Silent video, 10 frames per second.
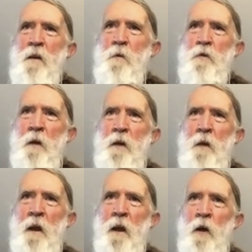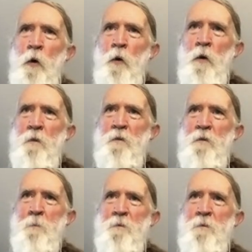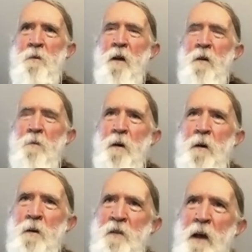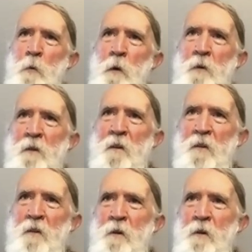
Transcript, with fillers: he was digging a hole of sapwells in this